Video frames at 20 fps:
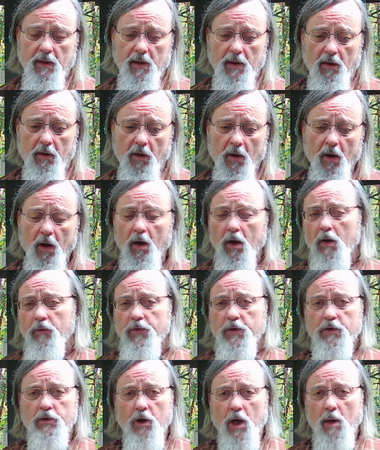all of
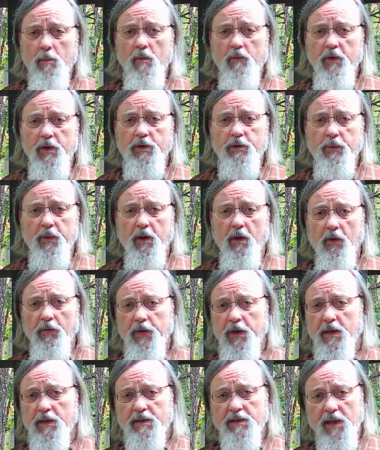the tribe of Israel,
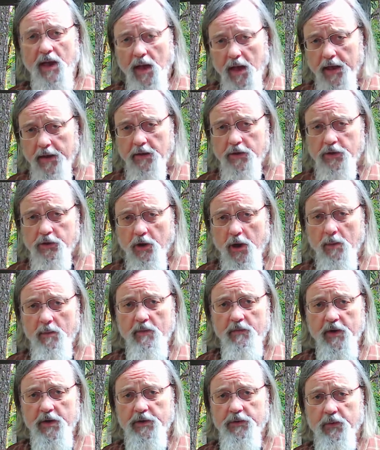the entire tribe
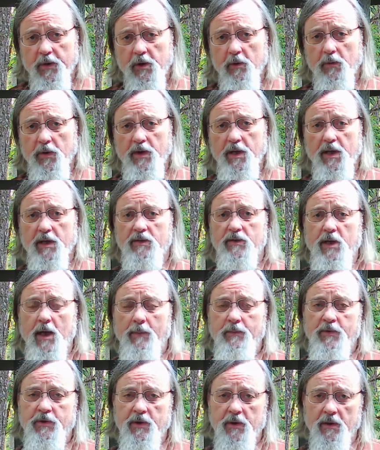of Israel, with the
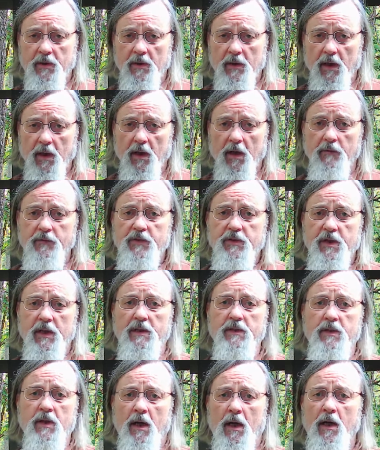exception of
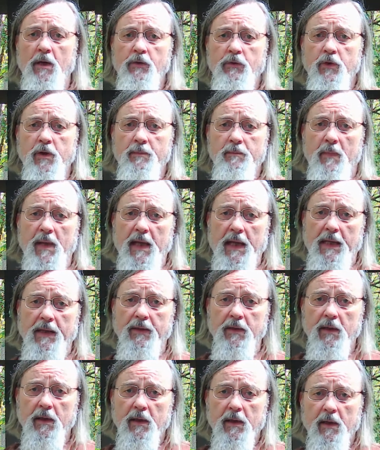600
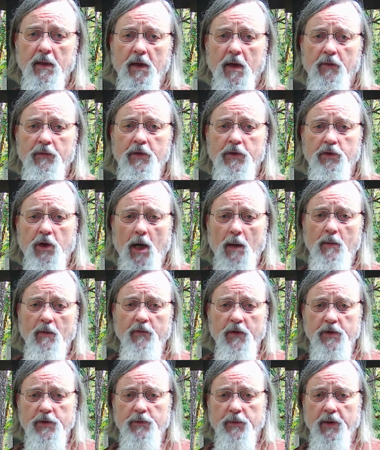men of the tribe
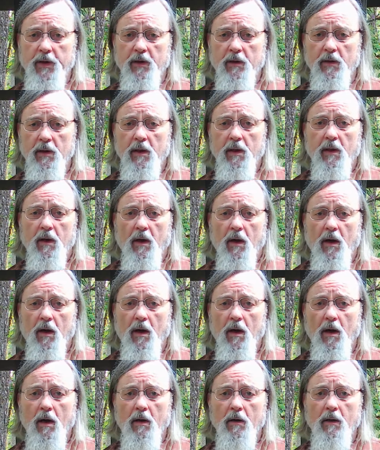of Israel,
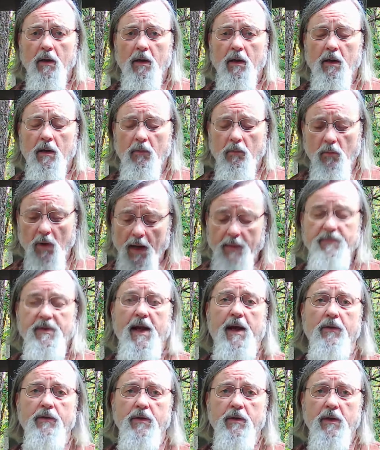are wiped
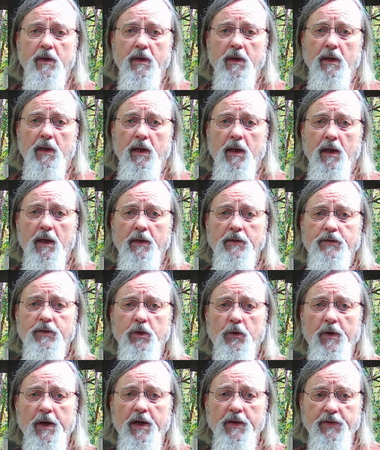out. And
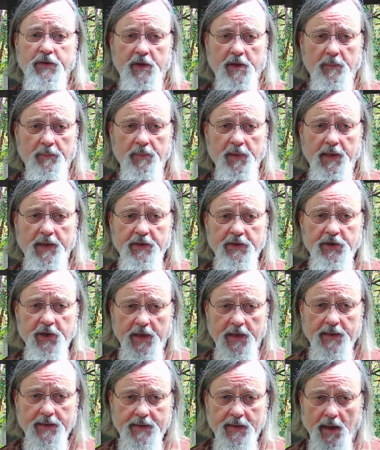so it is a complete
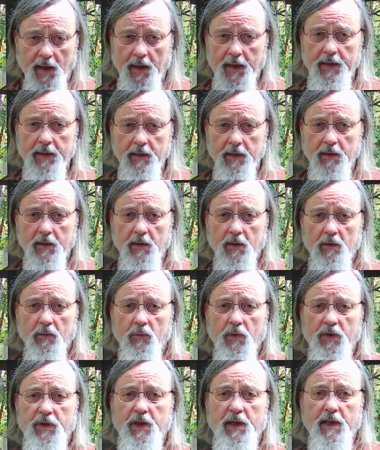genocide,
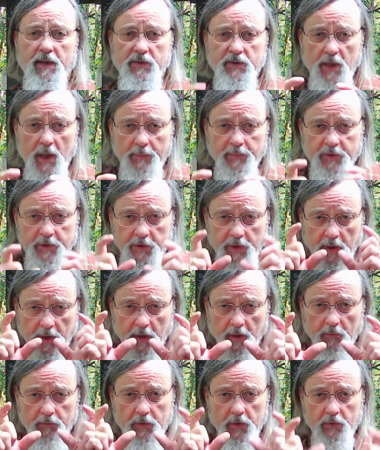with the exception
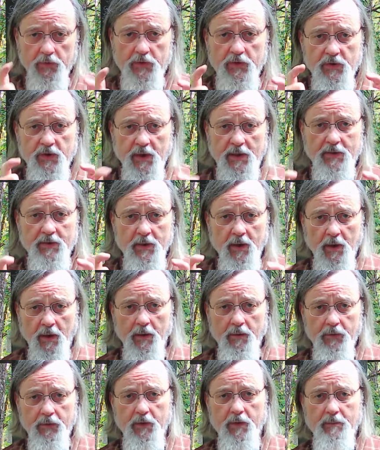of those
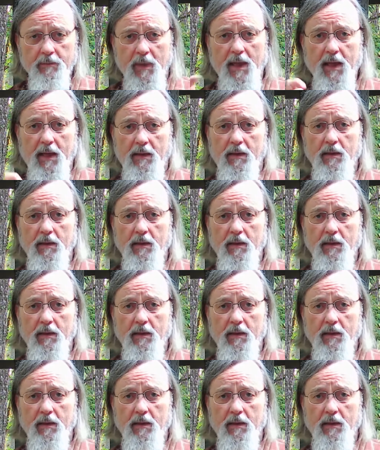600 men.